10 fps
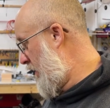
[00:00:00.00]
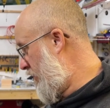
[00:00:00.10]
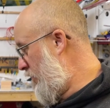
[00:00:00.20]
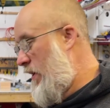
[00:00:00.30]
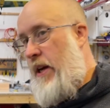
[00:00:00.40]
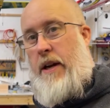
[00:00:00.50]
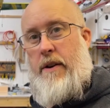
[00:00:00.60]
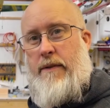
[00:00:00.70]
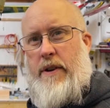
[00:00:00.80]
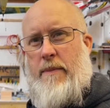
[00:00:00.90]
from me here
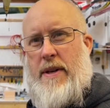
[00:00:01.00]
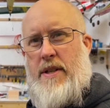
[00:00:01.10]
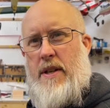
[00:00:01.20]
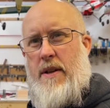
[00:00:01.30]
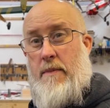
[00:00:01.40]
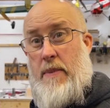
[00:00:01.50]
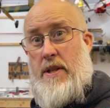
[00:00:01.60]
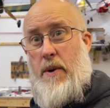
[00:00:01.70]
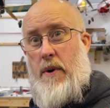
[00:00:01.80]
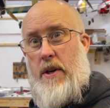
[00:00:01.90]
in a very messy and
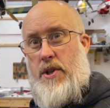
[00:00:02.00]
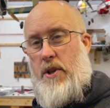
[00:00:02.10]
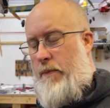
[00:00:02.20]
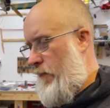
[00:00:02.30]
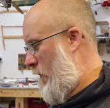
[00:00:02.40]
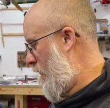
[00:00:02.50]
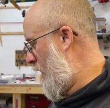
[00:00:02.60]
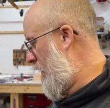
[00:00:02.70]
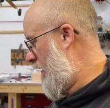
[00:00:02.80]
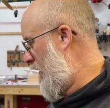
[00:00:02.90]
busy workshop,
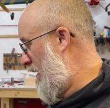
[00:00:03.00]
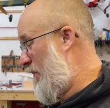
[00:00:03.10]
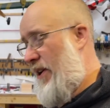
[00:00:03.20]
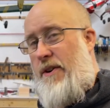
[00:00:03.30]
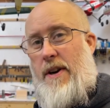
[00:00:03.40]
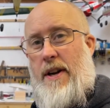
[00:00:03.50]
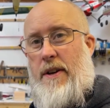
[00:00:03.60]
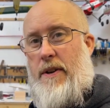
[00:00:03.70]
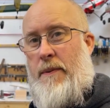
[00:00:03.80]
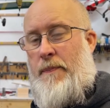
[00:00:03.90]
uh, I'm going to
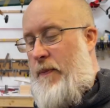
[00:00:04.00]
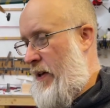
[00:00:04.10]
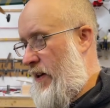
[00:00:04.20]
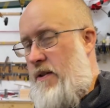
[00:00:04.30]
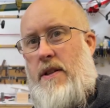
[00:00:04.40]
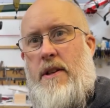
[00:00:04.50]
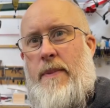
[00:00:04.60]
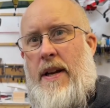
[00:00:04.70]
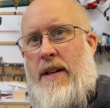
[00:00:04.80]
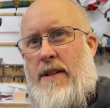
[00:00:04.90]
crack on, and I'll see you a
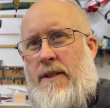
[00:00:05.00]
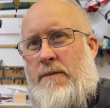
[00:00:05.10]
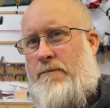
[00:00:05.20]
bit later.